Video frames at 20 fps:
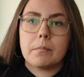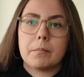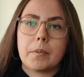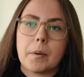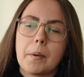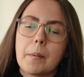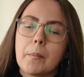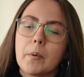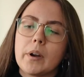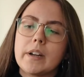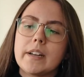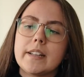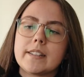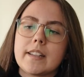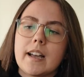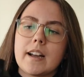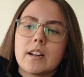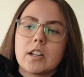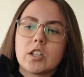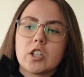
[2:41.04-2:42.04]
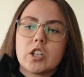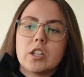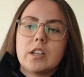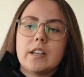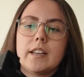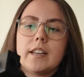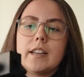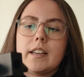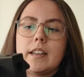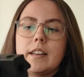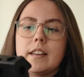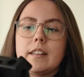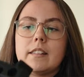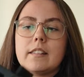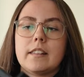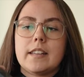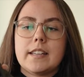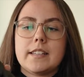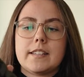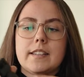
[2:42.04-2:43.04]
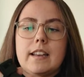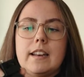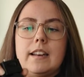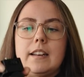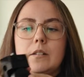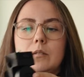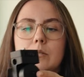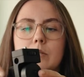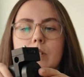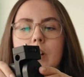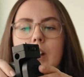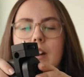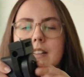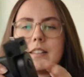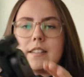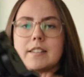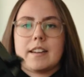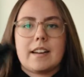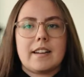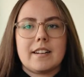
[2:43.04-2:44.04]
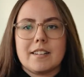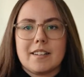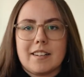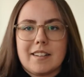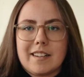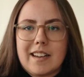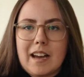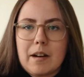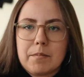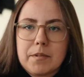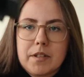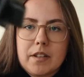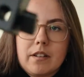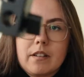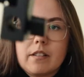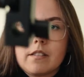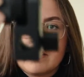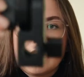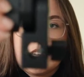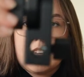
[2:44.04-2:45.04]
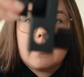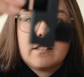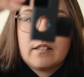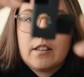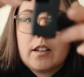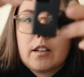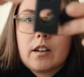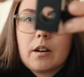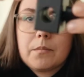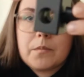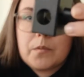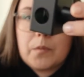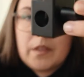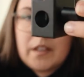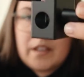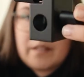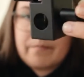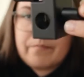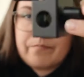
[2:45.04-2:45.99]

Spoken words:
But my point is actually this little light stand adapter thing that comes with it.